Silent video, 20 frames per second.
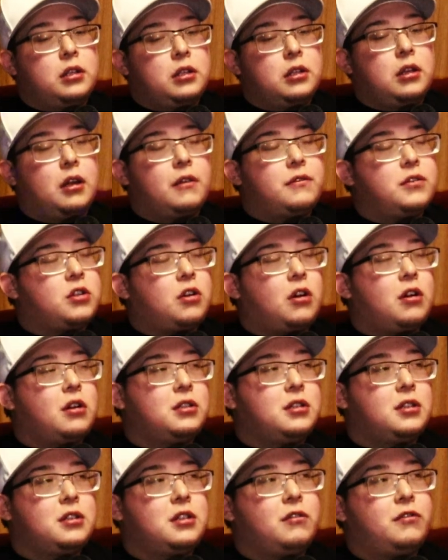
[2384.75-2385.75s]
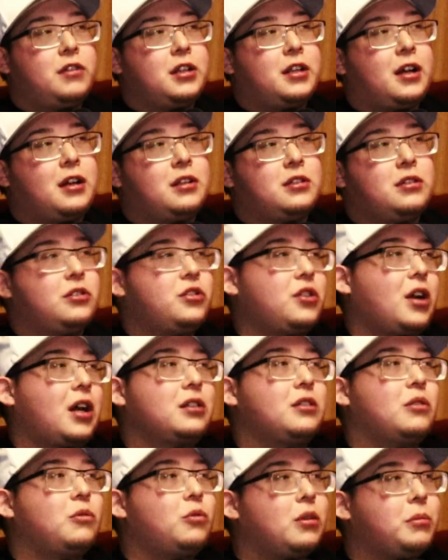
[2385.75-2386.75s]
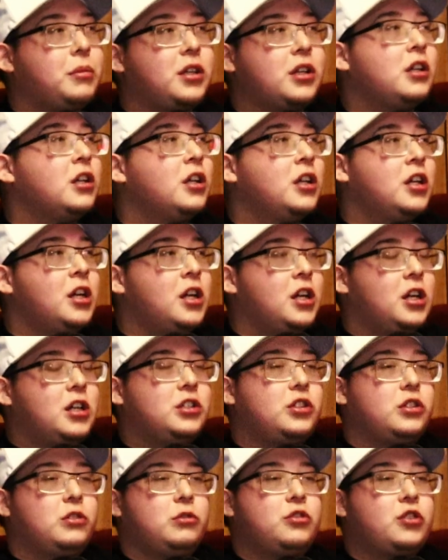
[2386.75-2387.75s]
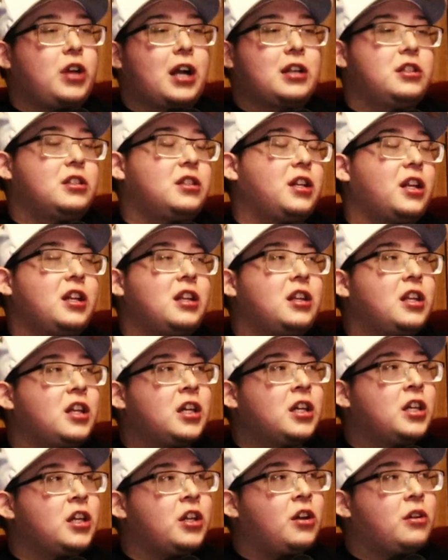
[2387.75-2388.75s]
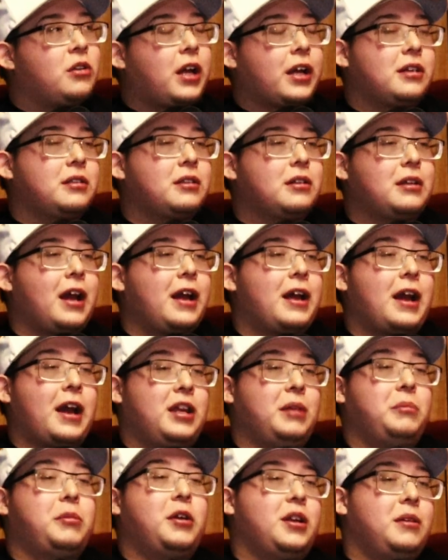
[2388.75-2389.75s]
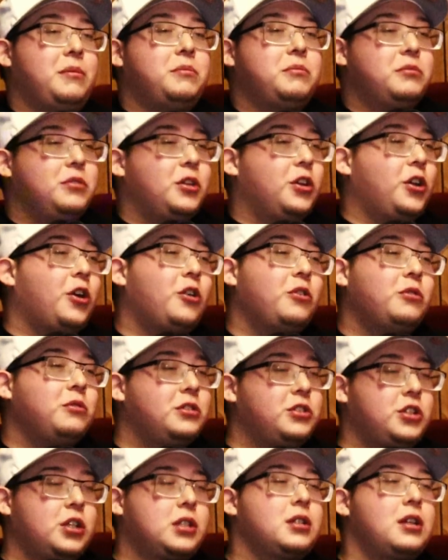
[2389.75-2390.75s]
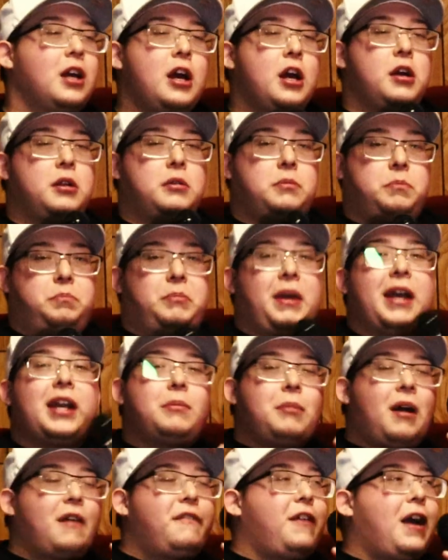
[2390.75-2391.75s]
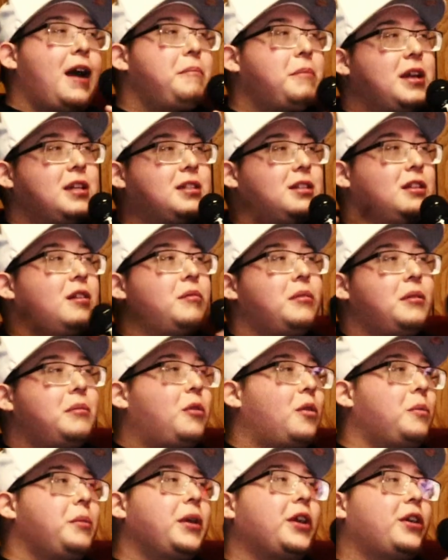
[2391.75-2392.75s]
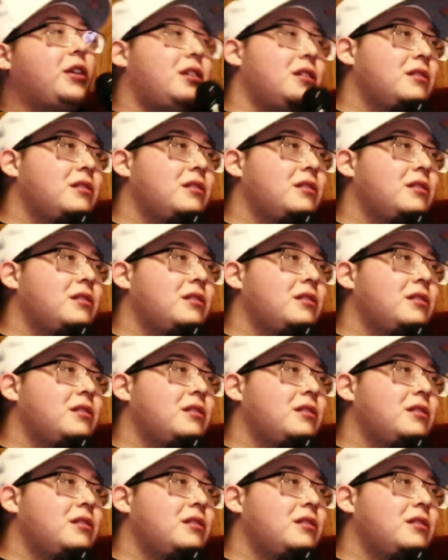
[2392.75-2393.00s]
love songs and stuff like that to attract the women, to attract just anything, you know, like anybody, you know, just make my fan base a little bit more bigger.